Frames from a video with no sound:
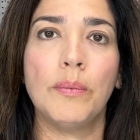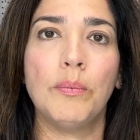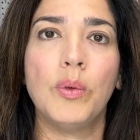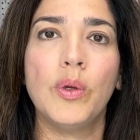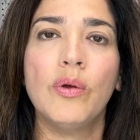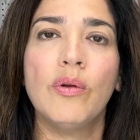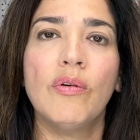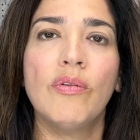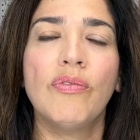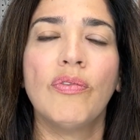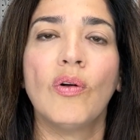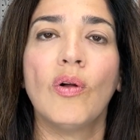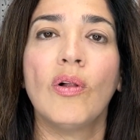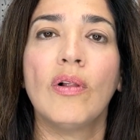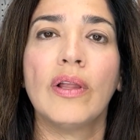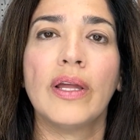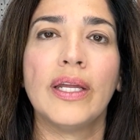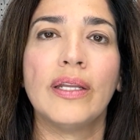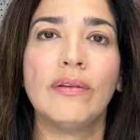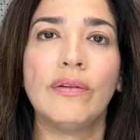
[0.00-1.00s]

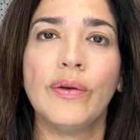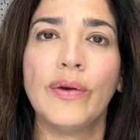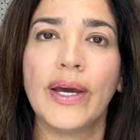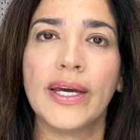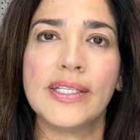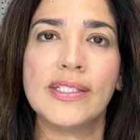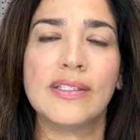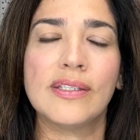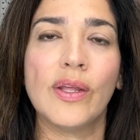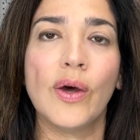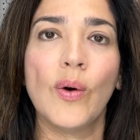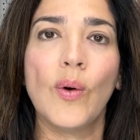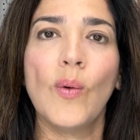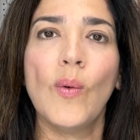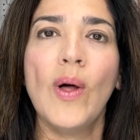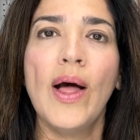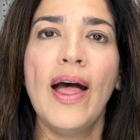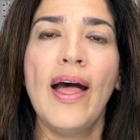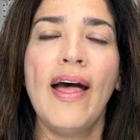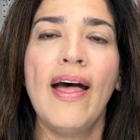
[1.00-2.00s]
beautiful, and you guys
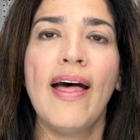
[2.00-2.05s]
know